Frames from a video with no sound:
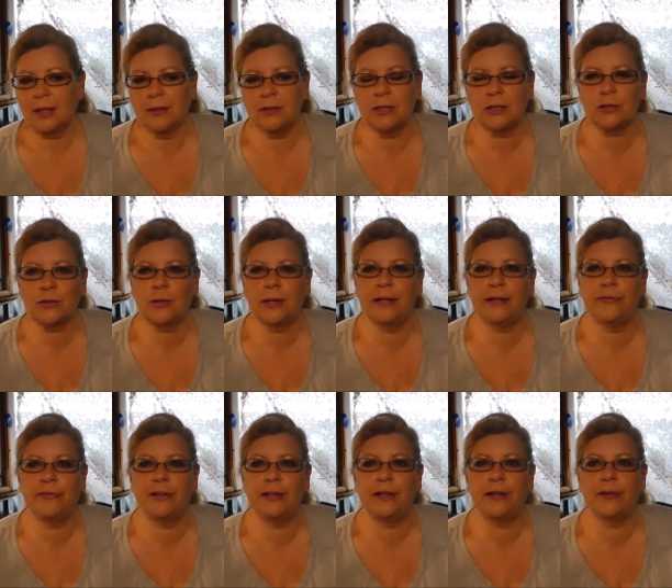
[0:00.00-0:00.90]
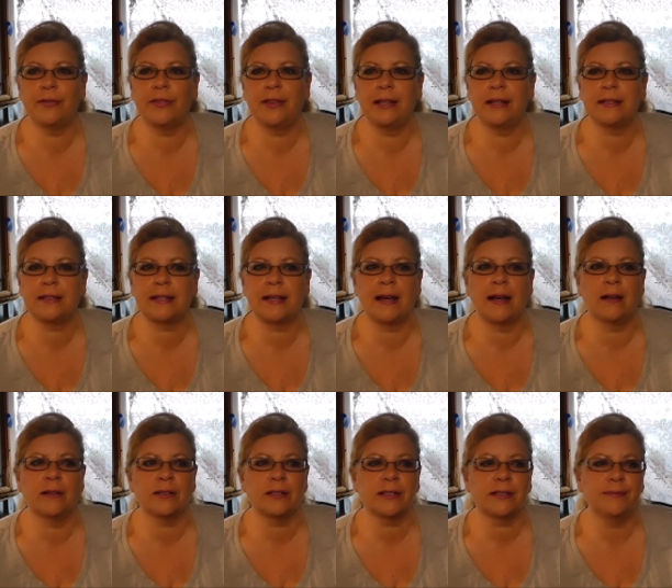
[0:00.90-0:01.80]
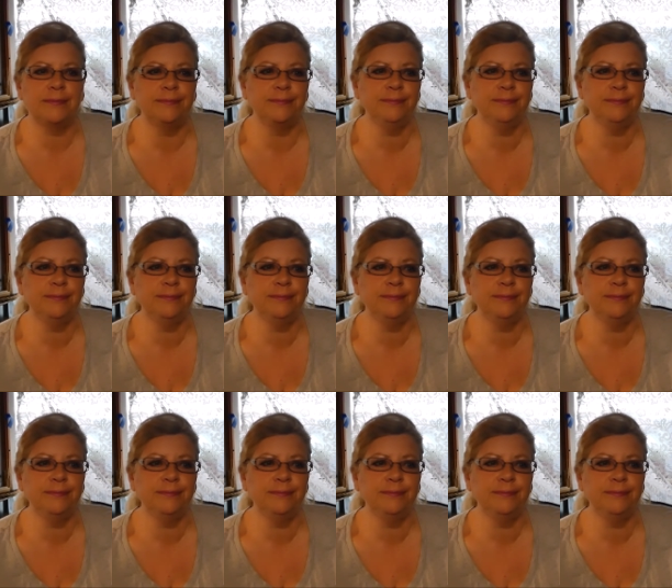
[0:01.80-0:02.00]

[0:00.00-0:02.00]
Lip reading: just trying to figure things out.